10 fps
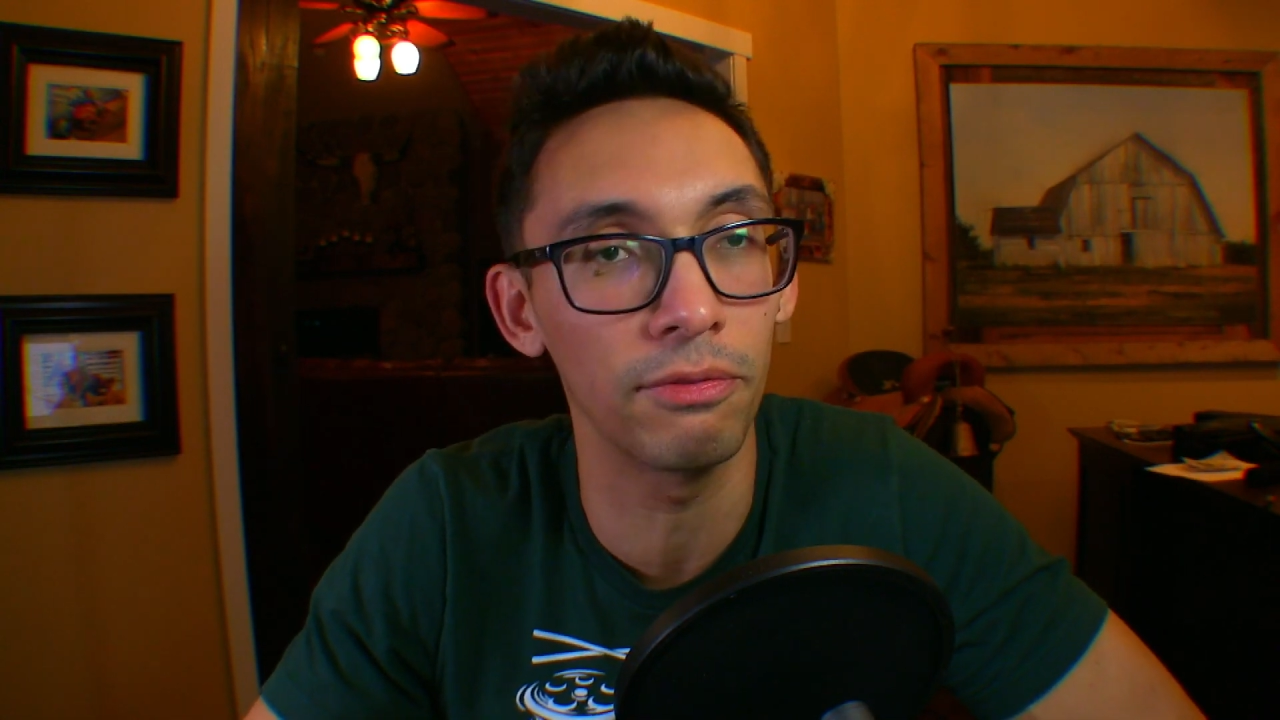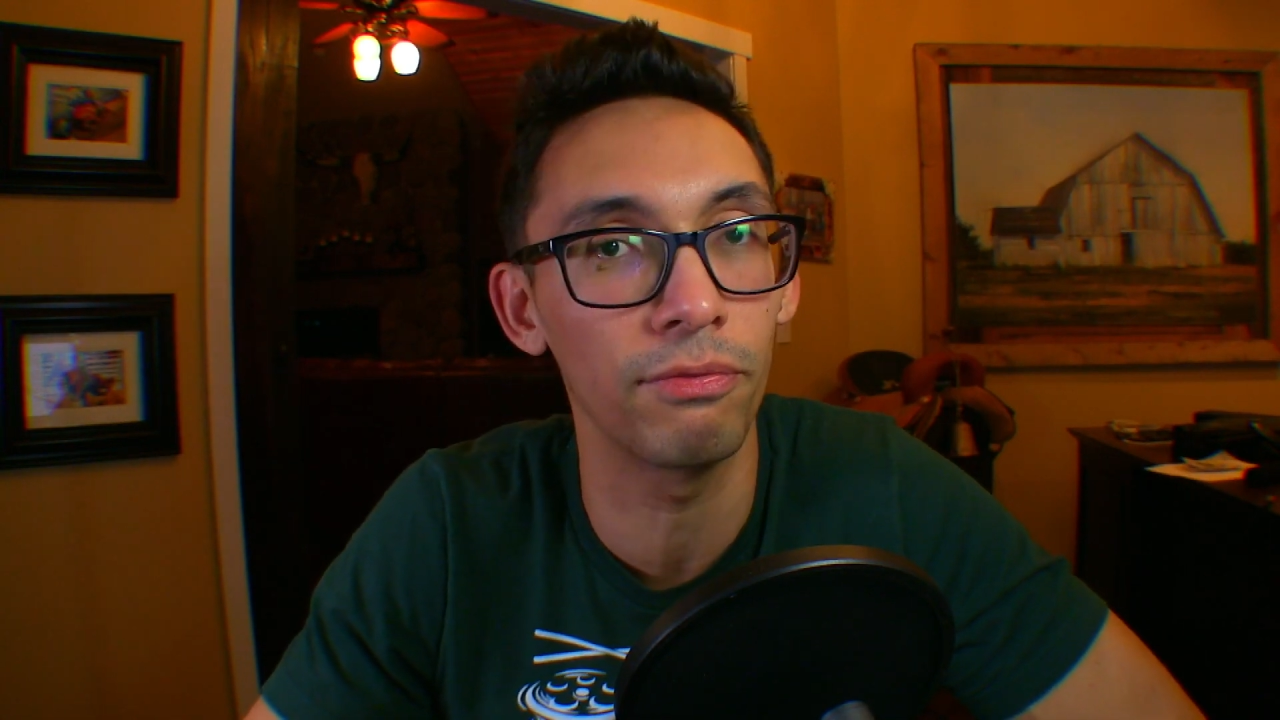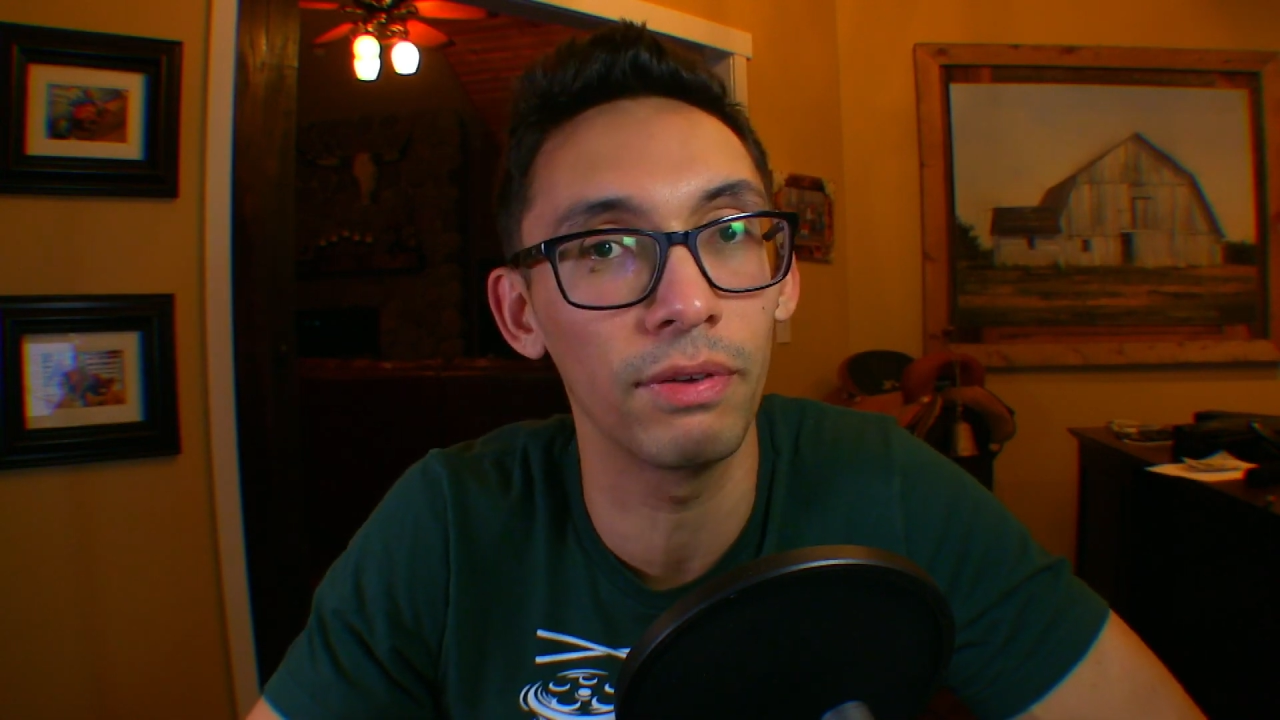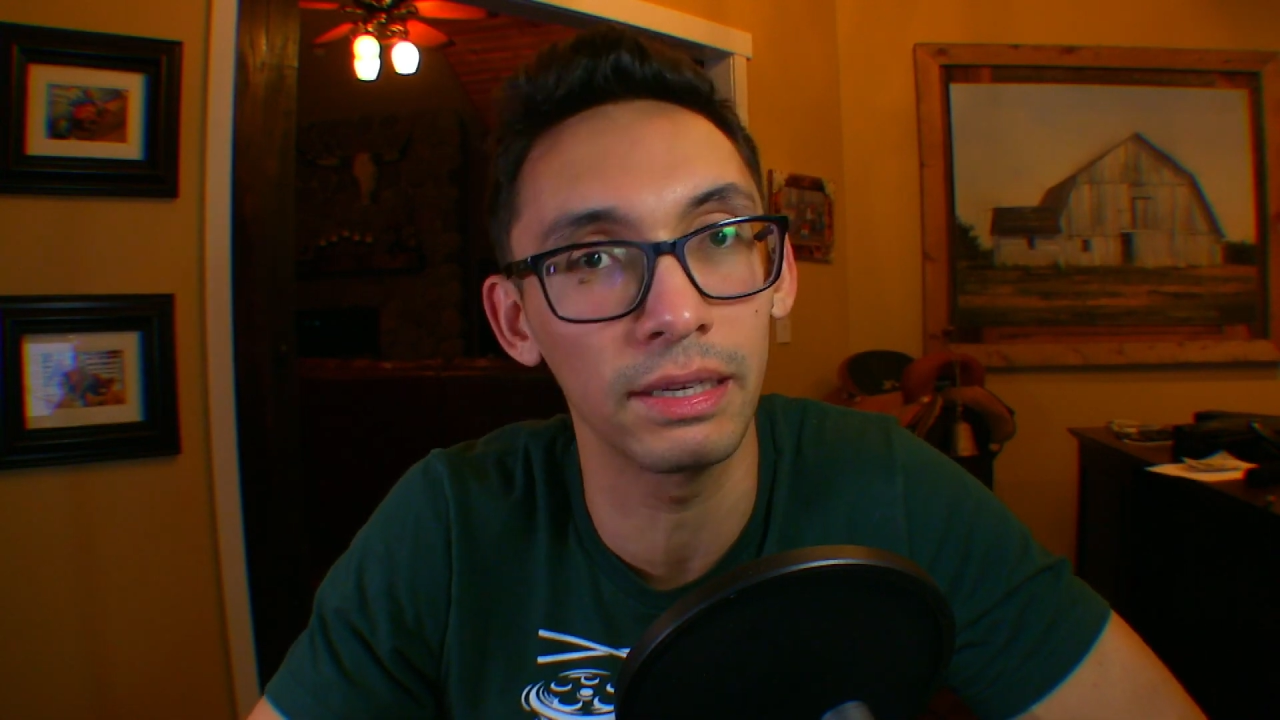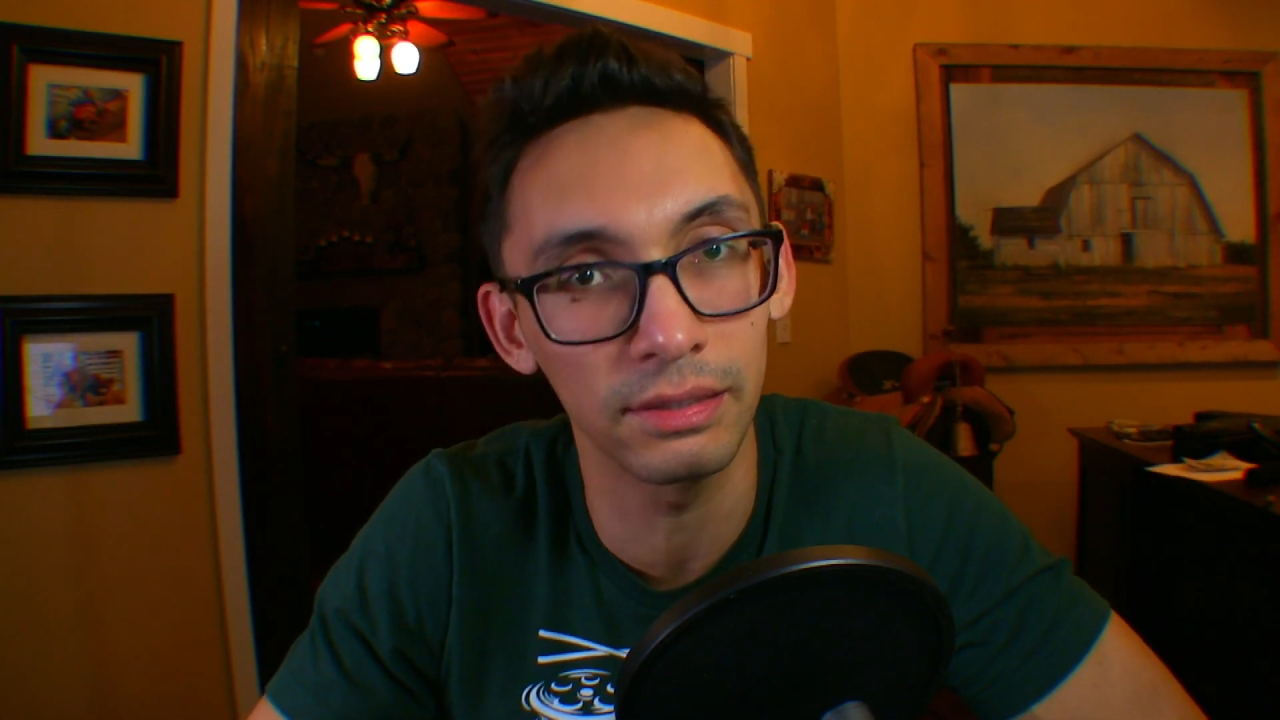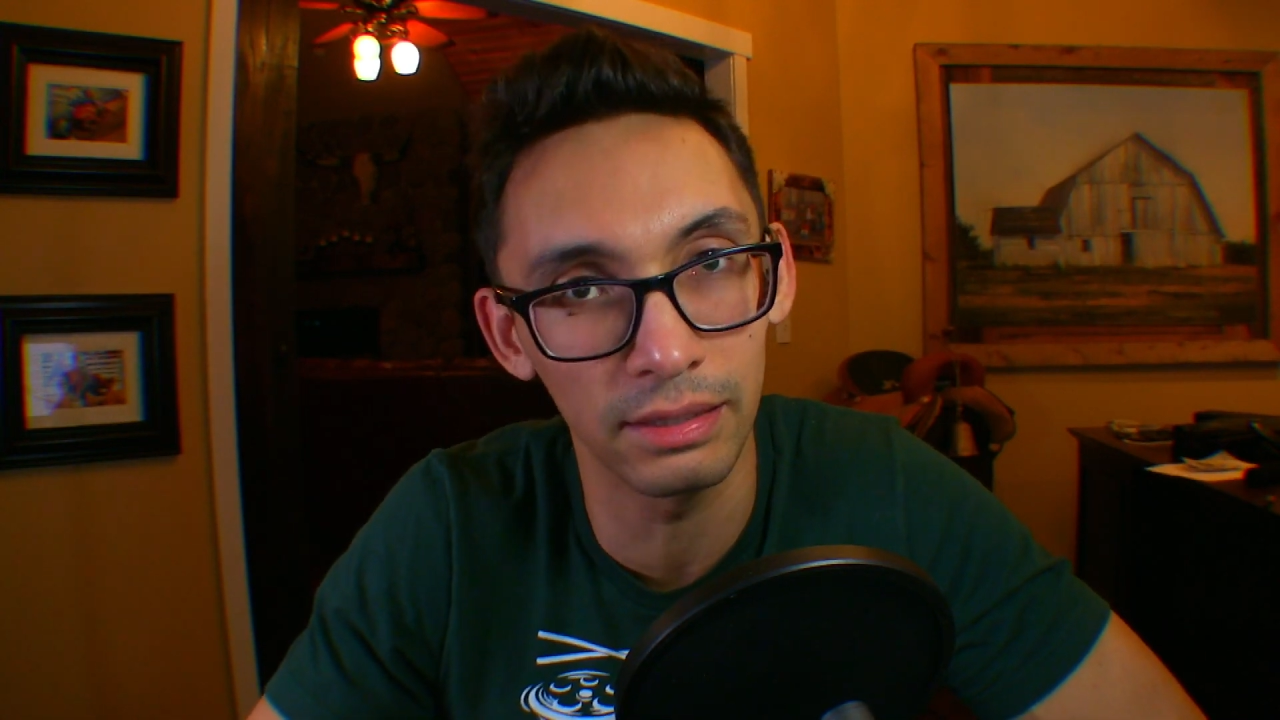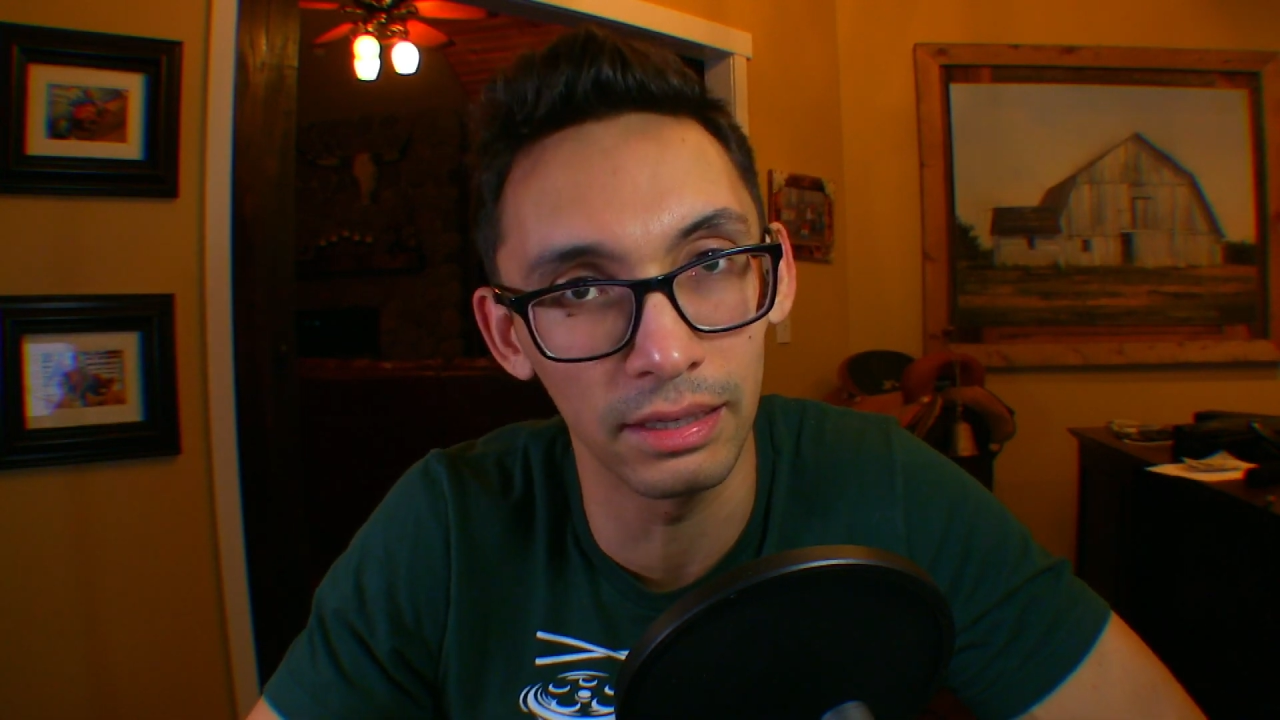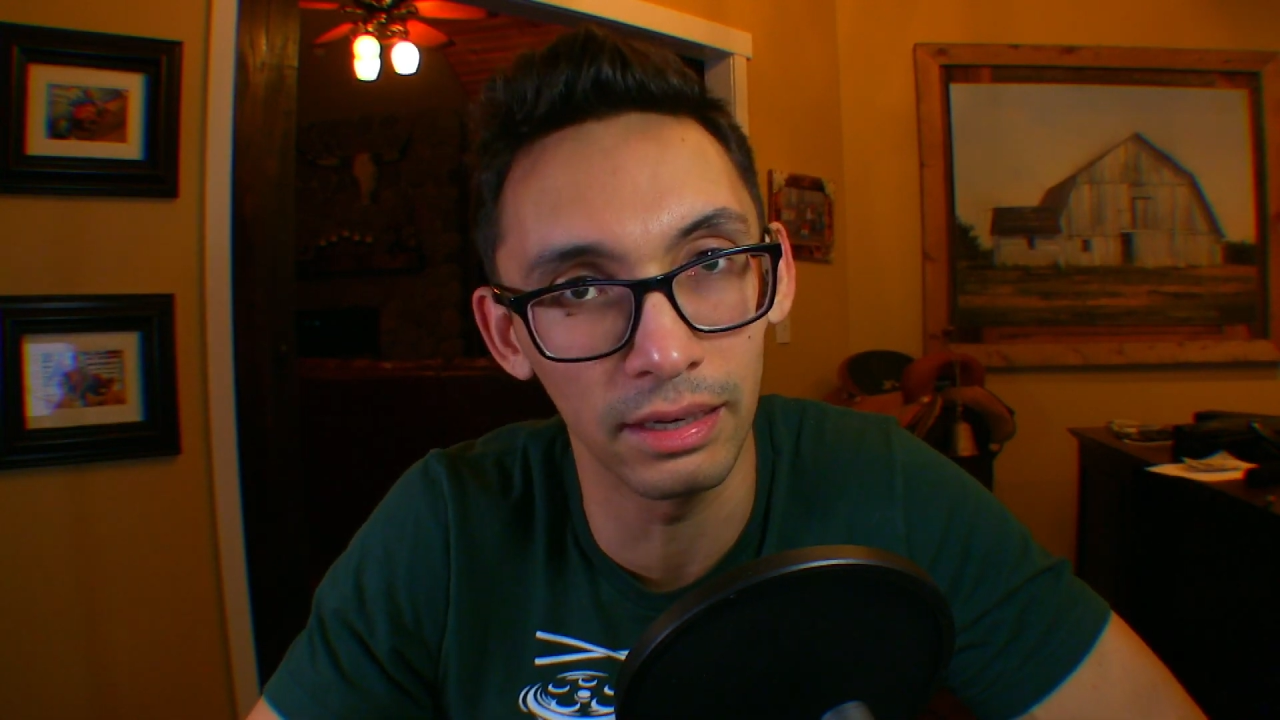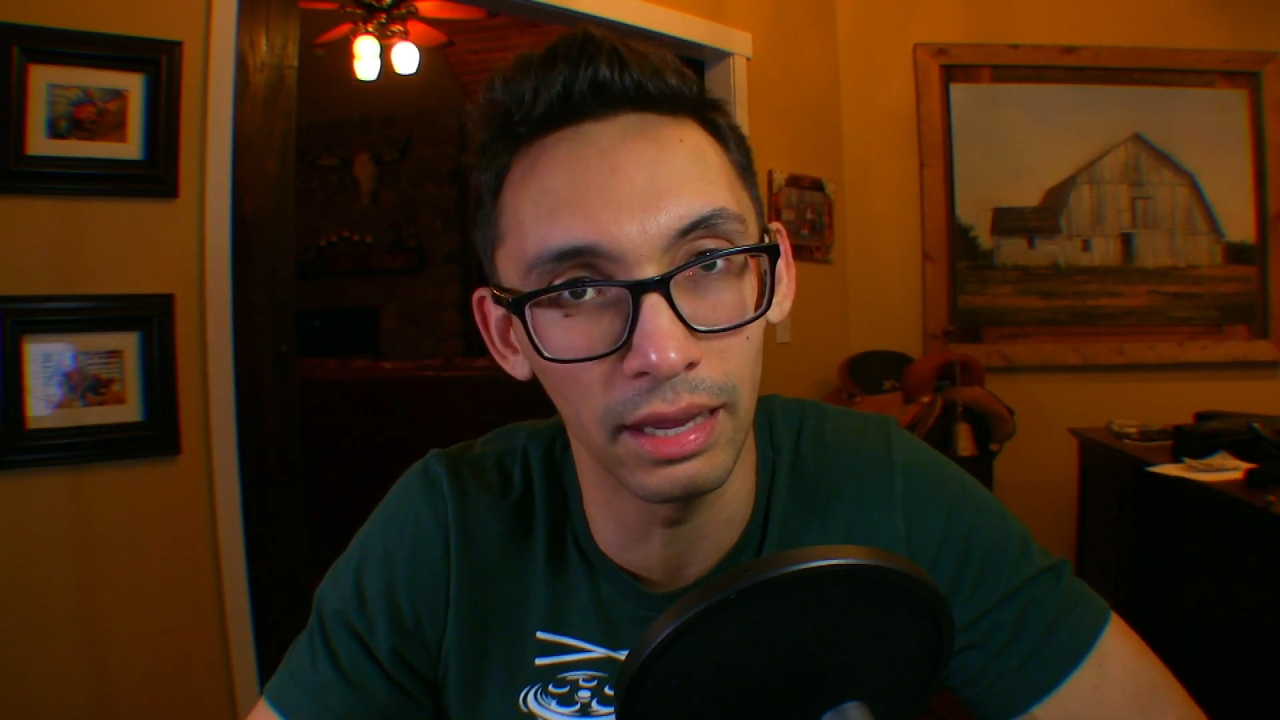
fixed it.